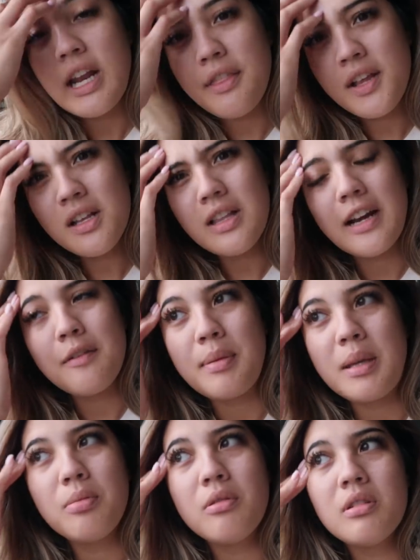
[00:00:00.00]
And I think a lot of
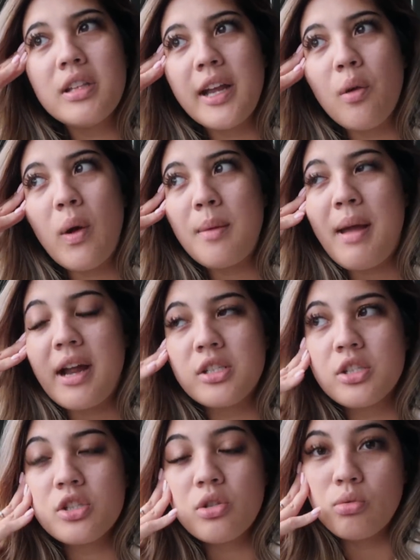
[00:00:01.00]
people like went back
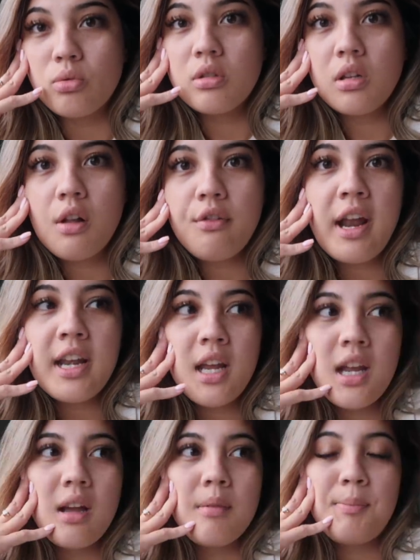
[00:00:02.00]
to school
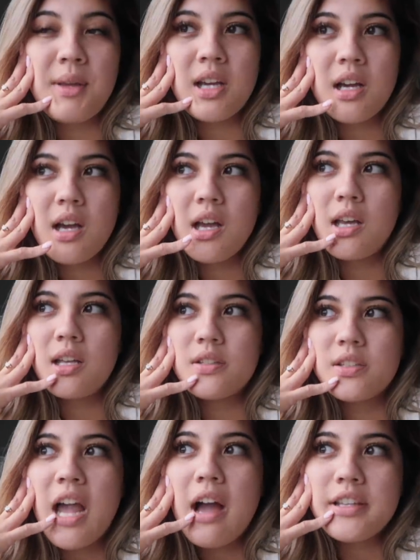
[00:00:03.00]
already
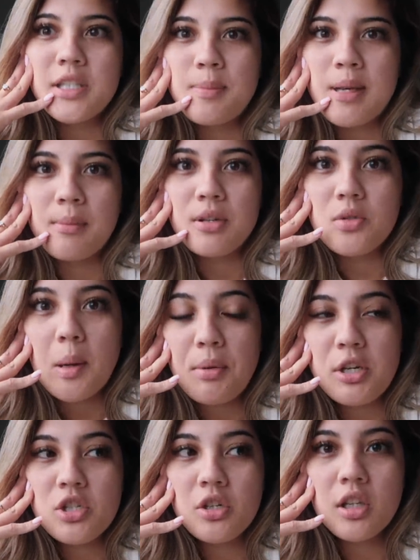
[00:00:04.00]
because yeah, it's September. So I'm
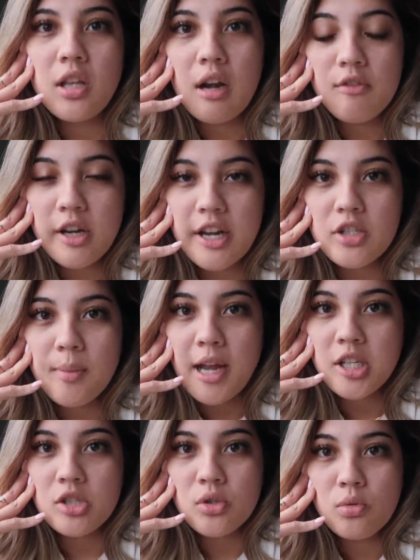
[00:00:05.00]
pretty sure a lot of you guys are
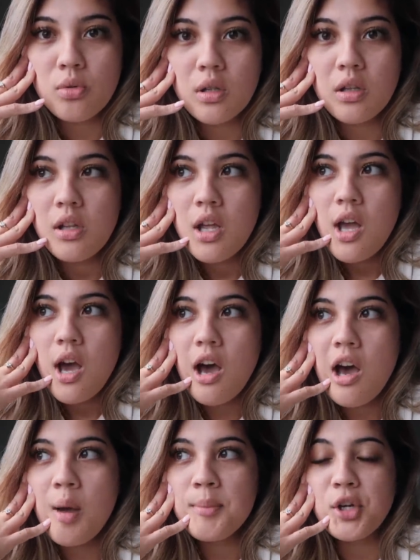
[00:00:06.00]
back to school.
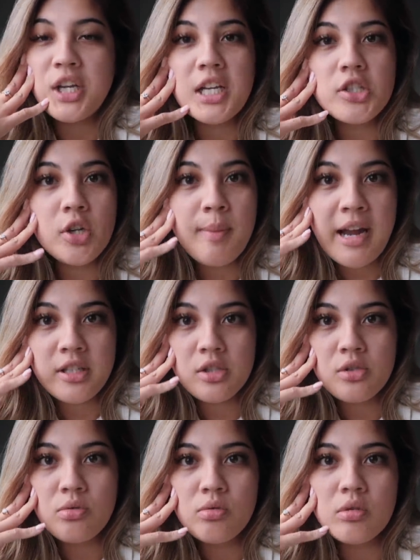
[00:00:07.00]
Um, your kids are back to
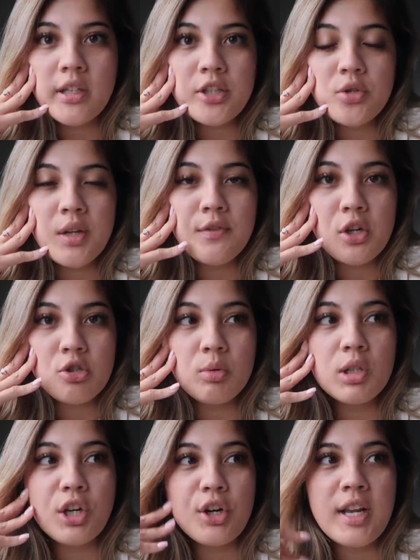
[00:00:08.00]
school, like doing
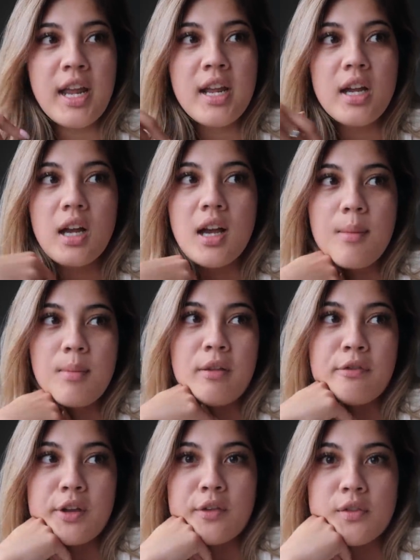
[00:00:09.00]
virtual learning um,
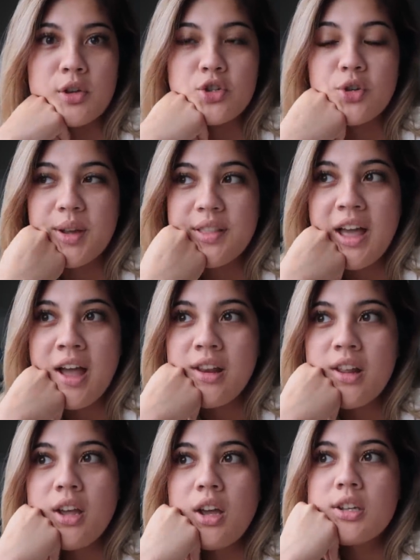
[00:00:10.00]
if, if they're doing that.